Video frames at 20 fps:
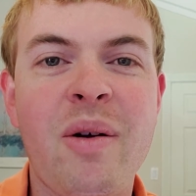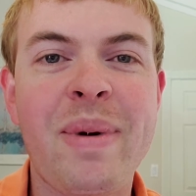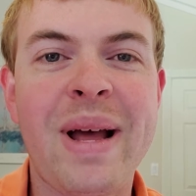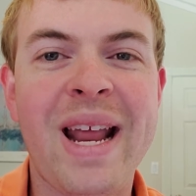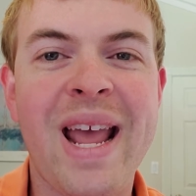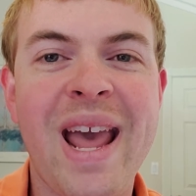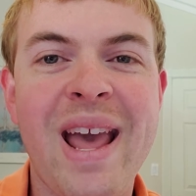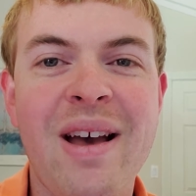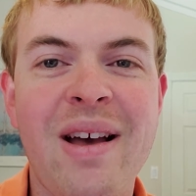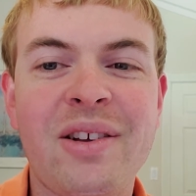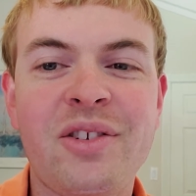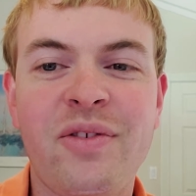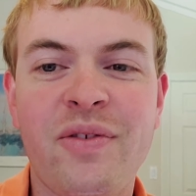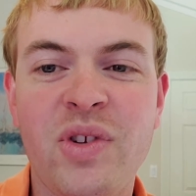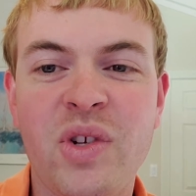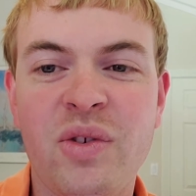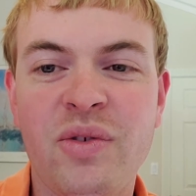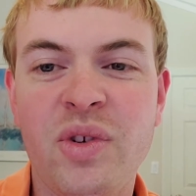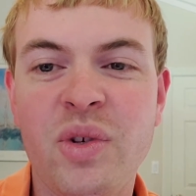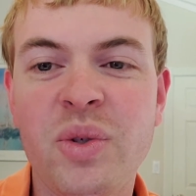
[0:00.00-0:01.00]
But actually,
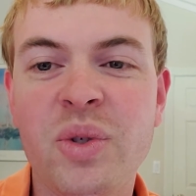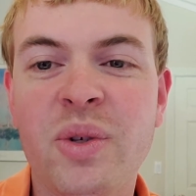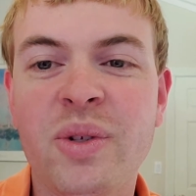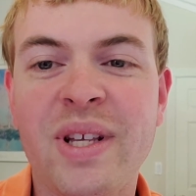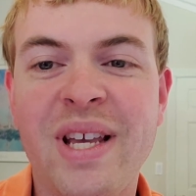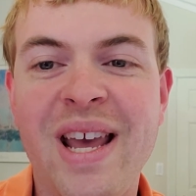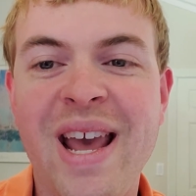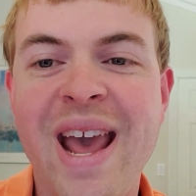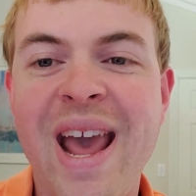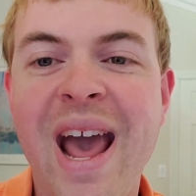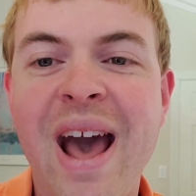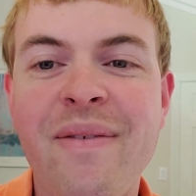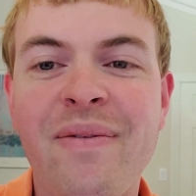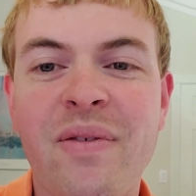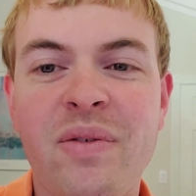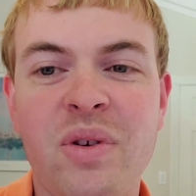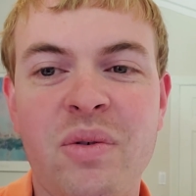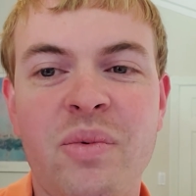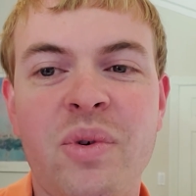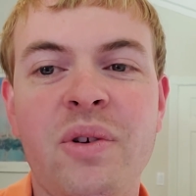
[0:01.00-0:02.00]
if you use only half
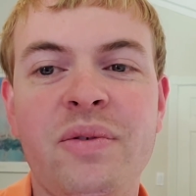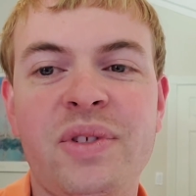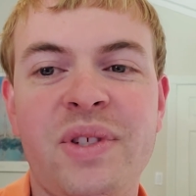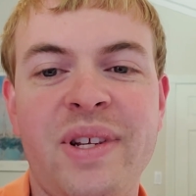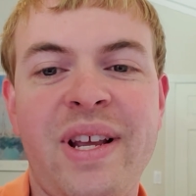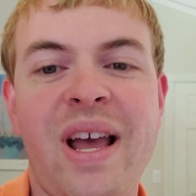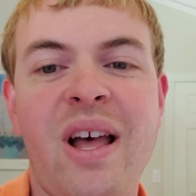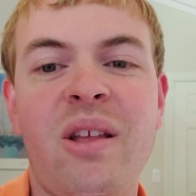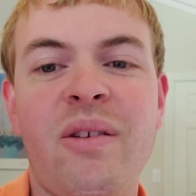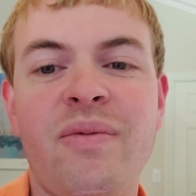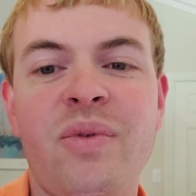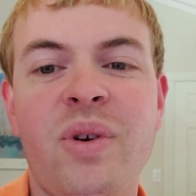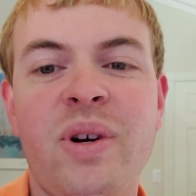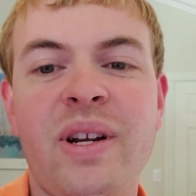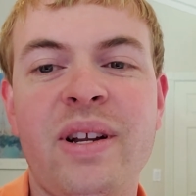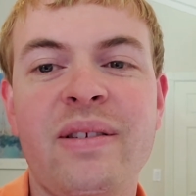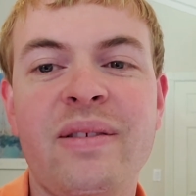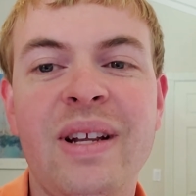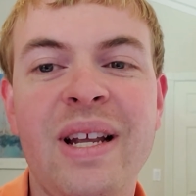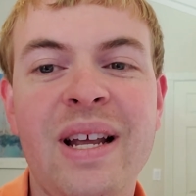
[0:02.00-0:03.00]
of the roofs in
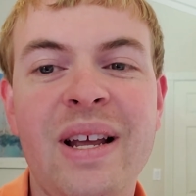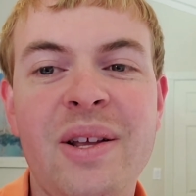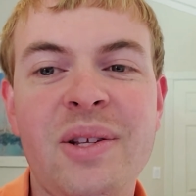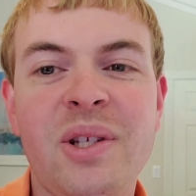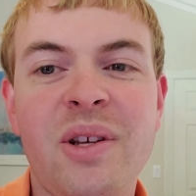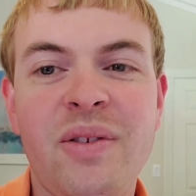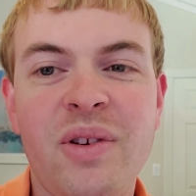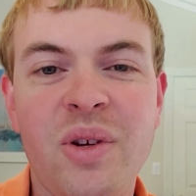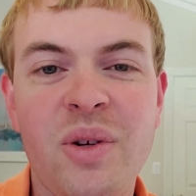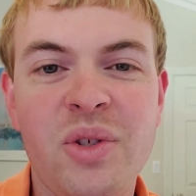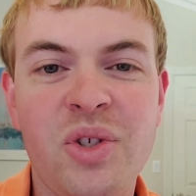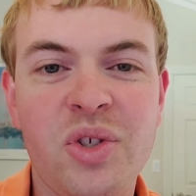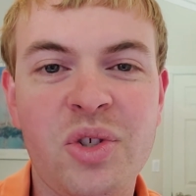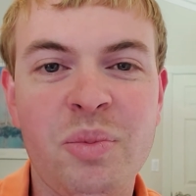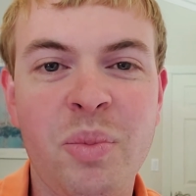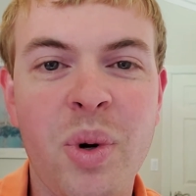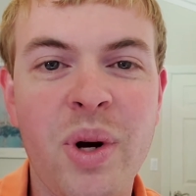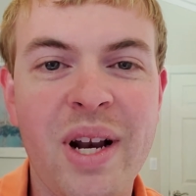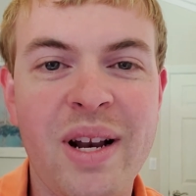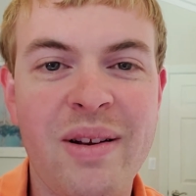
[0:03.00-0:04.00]
California, so if you
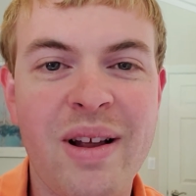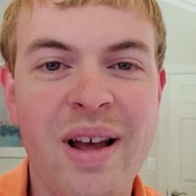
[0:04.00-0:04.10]
just put